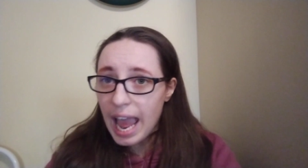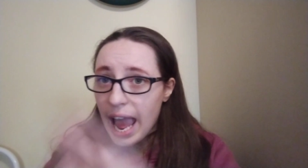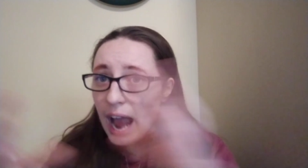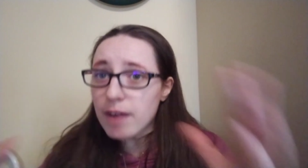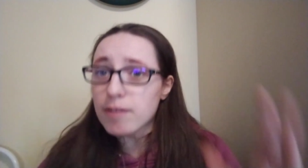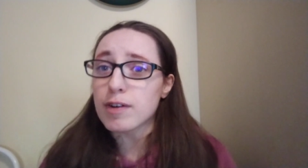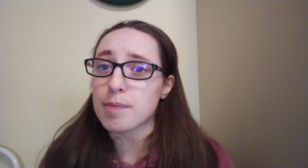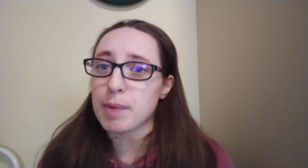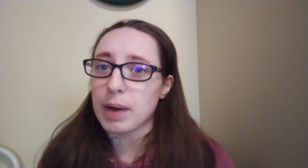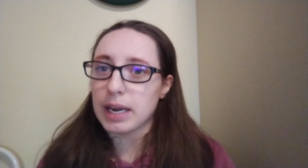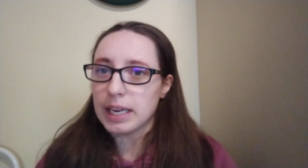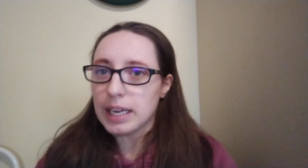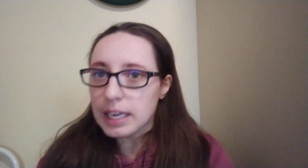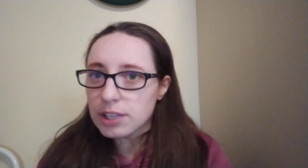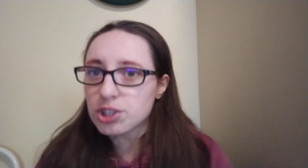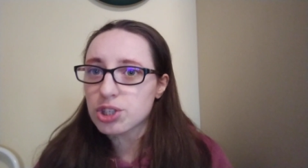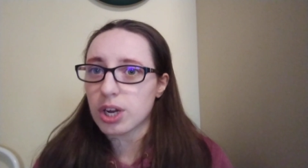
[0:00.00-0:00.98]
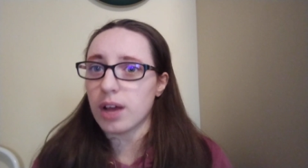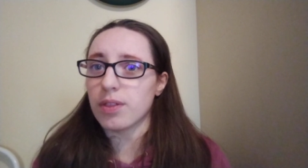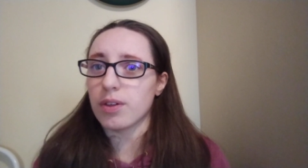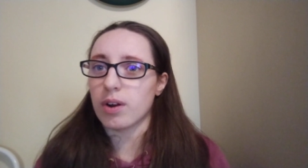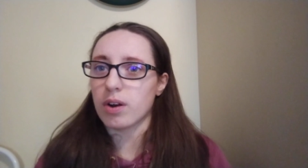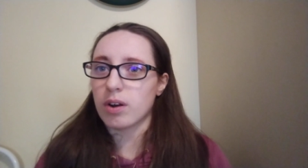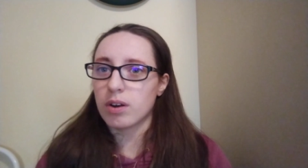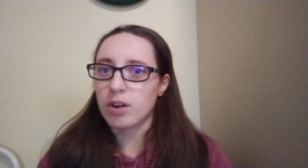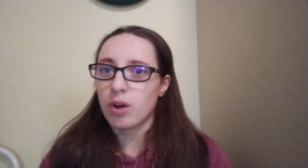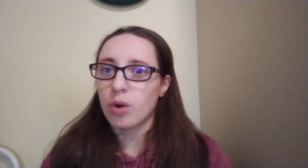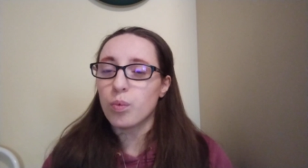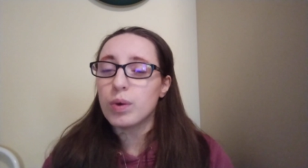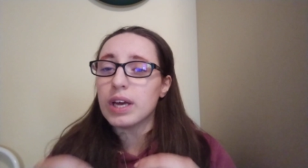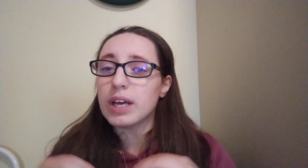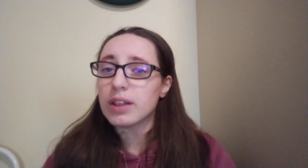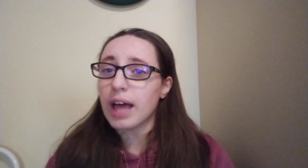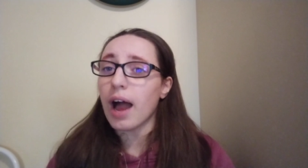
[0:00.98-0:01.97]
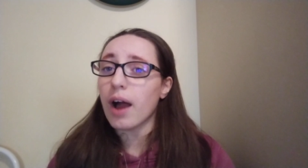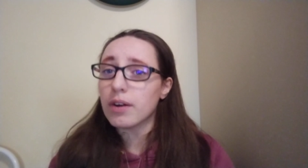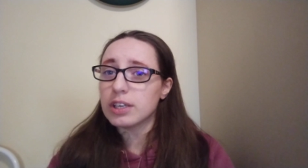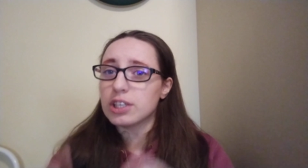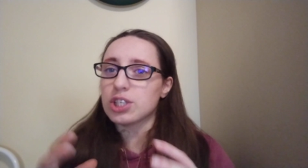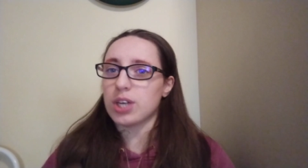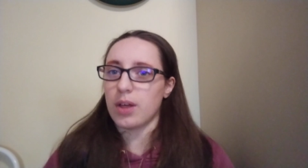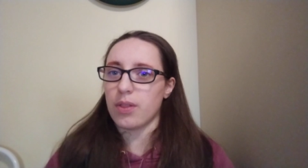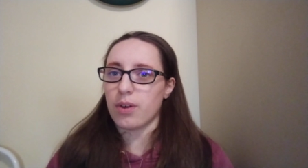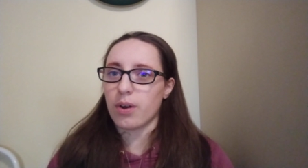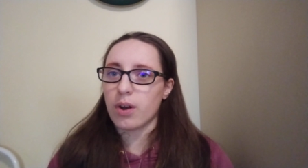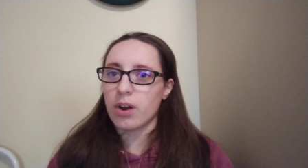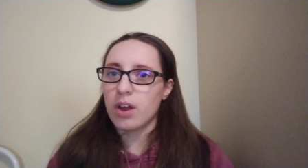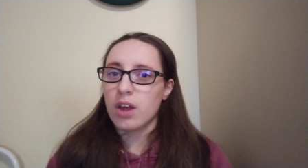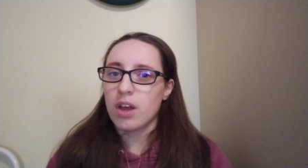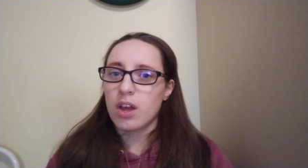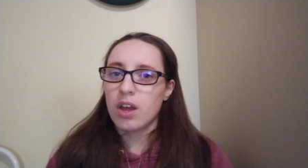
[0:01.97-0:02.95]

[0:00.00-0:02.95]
everybody, each other, we allowed each other